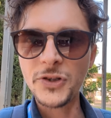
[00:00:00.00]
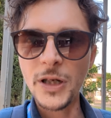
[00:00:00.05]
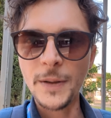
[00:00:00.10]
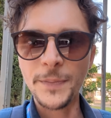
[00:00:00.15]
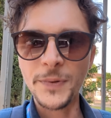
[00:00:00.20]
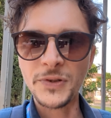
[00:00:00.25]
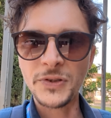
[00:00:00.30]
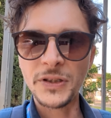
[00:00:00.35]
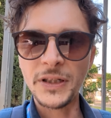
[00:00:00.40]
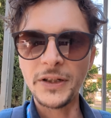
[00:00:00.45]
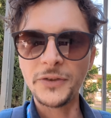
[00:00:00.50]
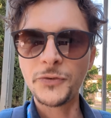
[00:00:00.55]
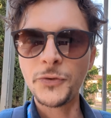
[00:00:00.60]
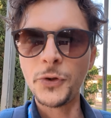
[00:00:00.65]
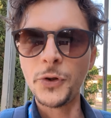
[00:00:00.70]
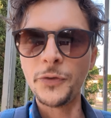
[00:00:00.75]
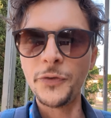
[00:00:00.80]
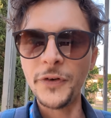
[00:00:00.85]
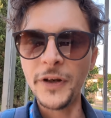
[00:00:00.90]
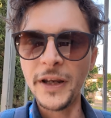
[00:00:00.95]
Champions League
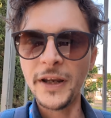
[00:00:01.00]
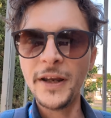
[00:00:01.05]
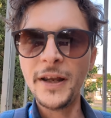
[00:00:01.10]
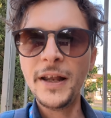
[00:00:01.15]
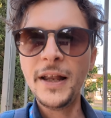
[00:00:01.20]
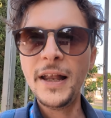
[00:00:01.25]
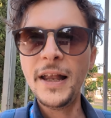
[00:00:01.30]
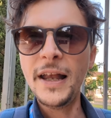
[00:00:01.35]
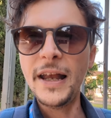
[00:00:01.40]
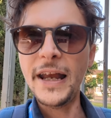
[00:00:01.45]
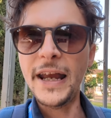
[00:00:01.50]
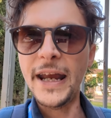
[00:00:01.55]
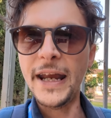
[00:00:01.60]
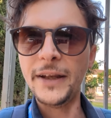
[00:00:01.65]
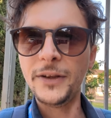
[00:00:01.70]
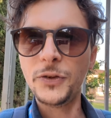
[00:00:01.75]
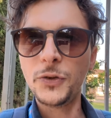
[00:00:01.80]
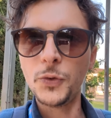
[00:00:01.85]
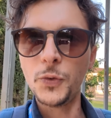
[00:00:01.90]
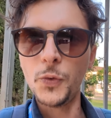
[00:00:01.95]
trophy
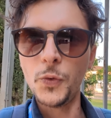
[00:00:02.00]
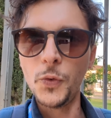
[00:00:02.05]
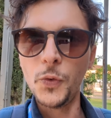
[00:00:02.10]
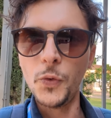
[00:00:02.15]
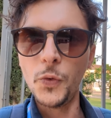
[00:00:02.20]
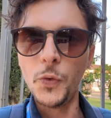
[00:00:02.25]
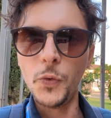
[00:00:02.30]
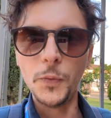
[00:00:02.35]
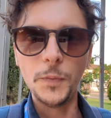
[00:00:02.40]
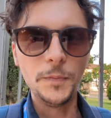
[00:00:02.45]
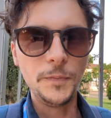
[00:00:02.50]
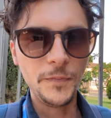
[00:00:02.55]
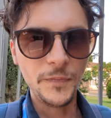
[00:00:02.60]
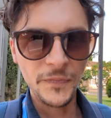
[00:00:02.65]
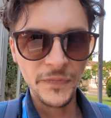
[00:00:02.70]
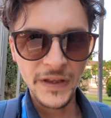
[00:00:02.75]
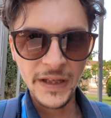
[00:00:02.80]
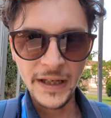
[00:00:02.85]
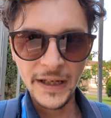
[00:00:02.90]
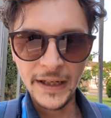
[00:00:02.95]
and to
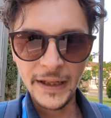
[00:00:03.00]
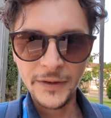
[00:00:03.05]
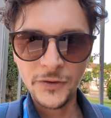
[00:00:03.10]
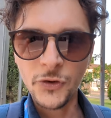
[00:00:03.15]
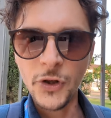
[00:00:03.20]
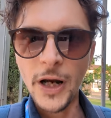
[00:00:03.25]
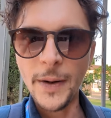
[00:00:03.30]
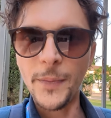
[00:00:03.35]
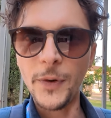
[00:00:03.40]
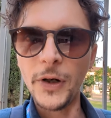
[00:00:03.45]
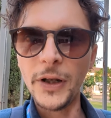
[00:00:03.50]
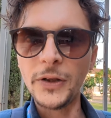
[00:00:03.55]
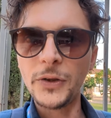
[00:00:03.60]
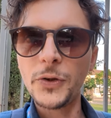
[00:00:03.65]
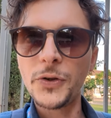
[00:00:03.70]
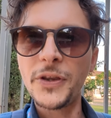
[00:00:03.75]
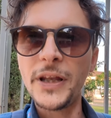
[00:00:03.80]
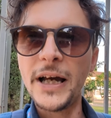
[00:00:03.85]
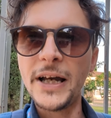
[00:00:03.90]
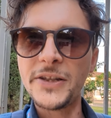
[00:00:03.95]
the treble in
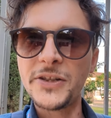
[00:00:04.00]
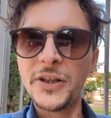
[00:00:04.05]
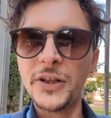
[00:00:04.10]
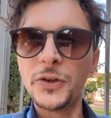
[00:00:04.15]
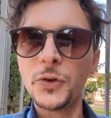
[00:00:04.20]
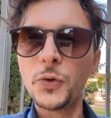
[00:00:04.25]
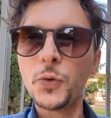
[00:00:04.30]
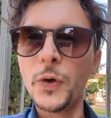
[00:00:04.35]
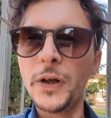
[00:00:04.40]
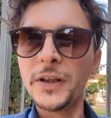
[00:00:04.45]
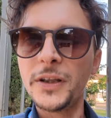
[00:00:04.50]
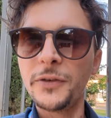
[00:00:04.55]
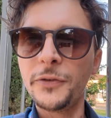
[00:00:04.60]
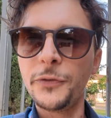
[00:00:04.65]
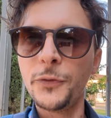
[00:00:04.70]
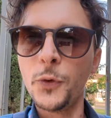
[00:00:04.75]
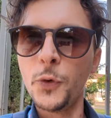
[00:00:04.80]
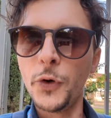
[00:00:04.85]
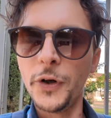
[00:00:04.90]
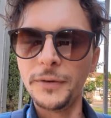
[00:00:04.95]

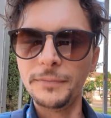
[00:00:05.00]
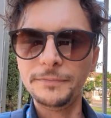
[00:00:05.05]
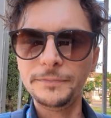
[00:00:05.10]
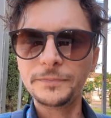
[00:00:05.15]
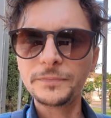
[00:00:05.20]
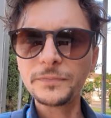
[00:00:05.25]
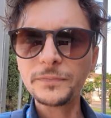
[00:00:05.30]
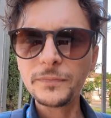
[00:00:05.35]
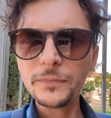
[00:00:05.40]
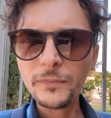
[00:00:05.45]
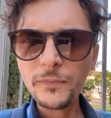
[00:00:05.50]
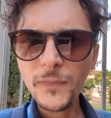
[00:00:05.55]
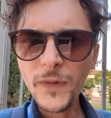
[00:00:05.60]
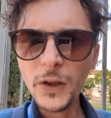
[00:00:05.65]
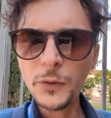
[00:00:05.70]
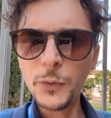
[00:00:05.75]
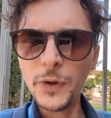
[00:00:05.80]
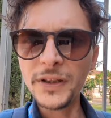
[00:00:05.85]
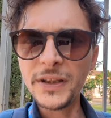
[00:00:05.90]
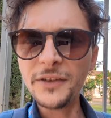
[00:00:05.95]

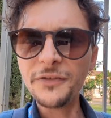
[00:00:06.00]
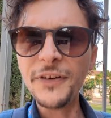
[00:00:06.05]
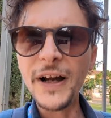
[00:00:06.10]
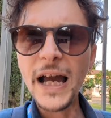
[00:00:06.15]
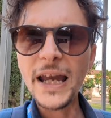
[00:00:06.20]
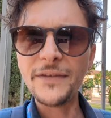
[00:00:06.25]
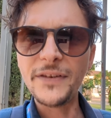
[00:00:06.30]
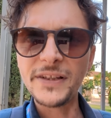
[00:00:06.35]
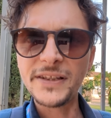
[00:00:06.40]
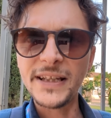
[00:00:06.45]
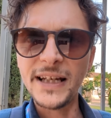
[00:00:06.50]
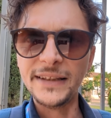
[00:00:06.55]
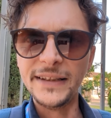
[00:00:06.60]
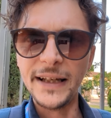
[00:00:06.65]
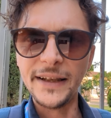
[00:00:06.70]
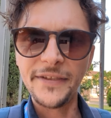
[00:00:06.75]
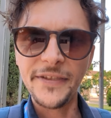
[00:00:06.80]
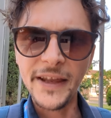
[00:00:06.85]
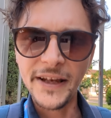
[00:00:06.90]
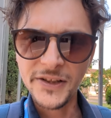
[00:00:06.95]
2024-25. He said
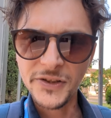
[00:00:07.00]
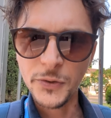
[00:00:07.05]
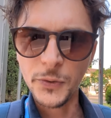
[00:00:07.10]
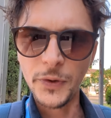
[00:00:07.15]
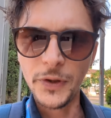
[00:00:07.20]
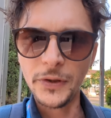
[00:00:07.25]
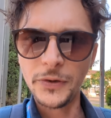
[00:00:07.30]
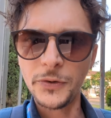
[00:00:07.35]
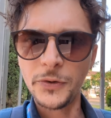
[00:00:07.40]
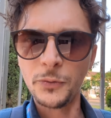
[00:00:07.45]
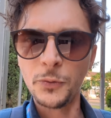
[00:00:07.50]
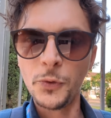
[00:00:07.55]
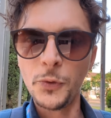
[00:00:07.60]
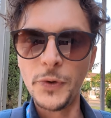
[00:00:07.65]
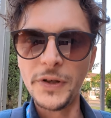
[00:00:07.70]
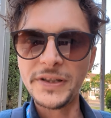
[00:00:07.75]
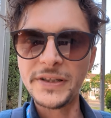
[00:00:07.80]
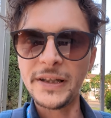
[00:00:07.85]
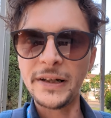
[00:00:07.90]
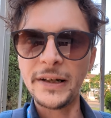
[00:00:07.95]
that thanks to
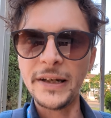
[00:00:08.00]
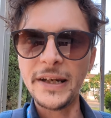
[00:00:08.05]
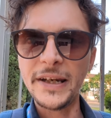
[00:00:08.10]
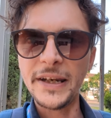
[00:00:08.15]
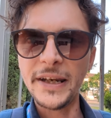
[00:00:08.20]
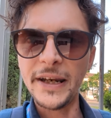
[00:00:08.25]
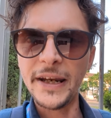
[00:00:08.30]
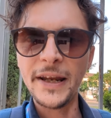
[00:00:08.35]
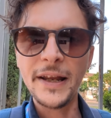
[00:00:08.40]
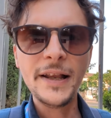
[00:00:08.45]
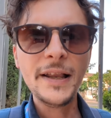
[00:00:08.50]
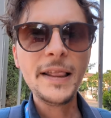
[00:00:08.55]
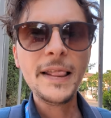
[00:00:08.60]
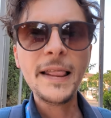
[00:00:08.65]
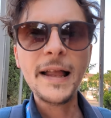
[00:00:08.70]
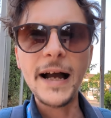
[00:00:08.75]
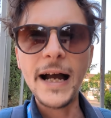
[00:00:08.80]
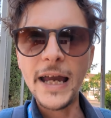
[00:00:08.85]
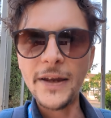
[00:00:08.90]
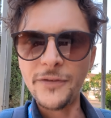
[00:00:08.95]
Luis Enrique,
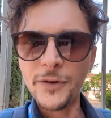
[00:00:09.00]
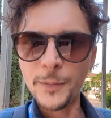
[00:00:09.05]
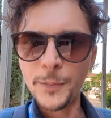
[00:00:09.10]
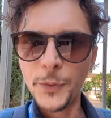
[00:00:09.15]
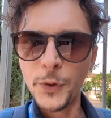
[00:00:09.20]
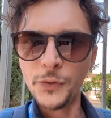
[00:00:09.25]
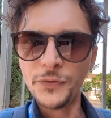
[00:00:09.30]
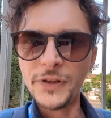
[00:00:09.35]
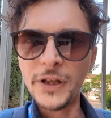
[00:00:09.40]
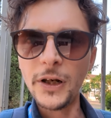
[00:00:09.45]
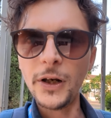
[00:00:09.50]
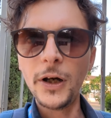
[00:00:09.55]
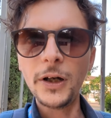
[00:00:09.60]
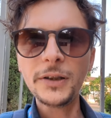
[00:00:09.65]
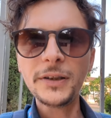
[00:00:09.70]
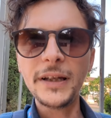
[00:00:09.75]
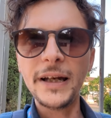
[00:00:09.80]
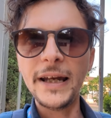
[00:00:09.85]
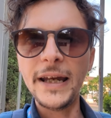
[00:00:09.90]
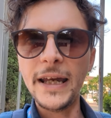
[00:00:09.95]
I've improved a
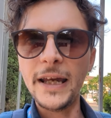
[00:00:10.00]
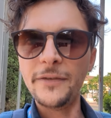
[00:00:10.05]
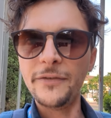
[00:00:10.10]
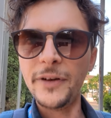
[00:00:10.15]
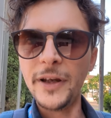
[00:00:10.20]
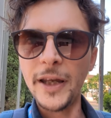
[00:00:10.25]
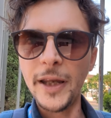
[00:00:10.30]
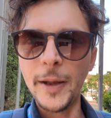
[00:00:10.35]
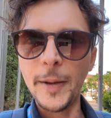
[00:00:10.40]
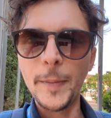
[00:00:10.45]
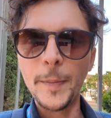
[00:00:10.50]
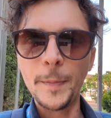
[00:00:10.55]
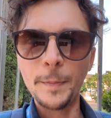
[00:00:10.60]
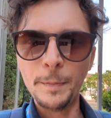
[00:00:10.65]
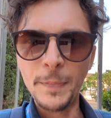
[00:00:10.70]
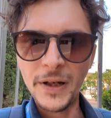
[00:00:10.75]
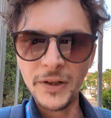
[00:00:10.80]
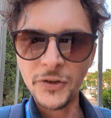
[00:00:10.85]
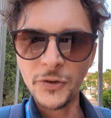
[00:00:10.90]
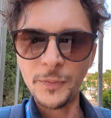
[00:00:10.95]
lot. I have a
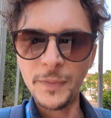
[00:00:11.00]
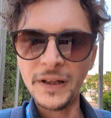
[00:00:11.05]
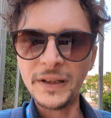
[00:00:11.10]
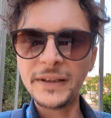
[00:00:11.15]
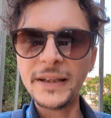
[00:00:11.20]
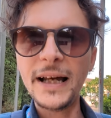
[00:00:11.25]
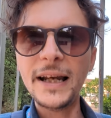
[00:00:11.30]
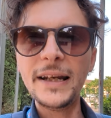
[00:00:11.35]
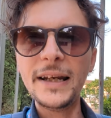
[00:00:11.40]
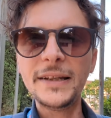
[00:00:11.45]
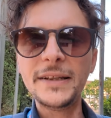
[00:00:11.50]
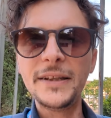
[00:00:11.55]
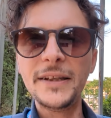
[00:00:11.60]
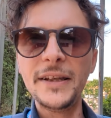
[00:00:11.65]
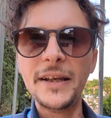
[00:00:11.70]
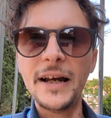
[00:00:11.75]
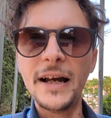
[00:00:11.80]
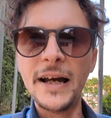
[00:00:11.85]
better mentality.